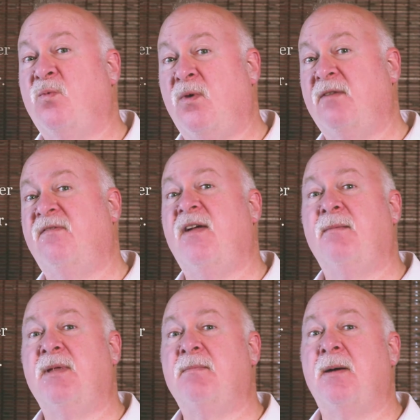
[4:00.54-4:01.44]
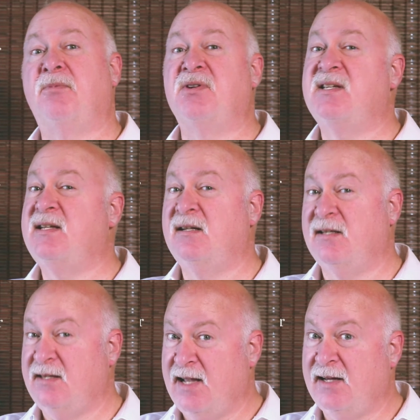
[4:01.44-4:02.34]
one family member
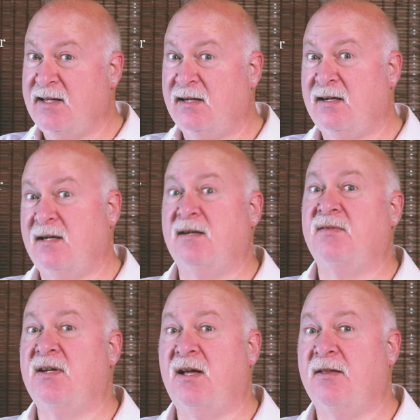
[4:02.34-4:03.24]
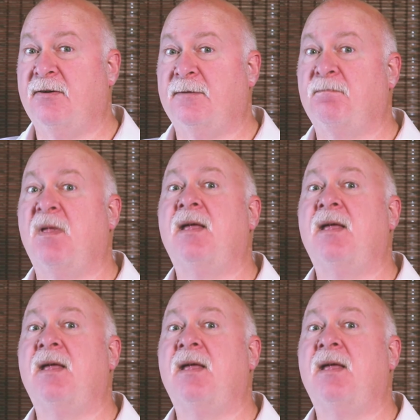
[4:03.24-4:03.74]
stealing the identity of another.